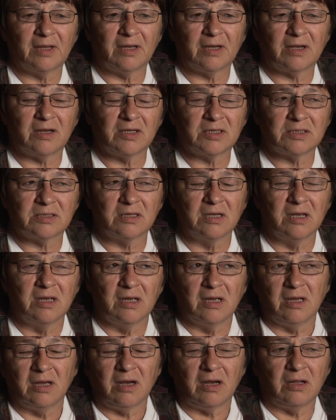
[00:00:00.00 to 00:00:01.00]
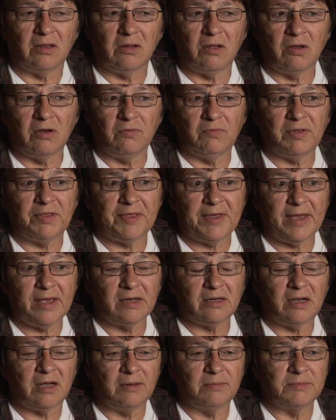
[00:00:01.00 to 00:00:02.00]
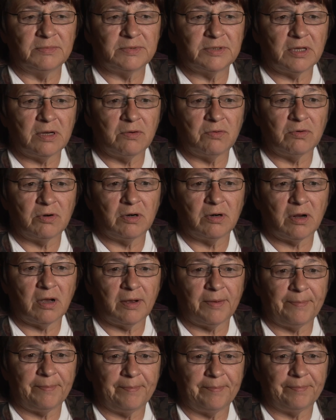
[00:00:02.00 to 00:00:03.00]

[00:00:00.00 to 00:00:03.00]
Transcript: Because along with that comes our uh,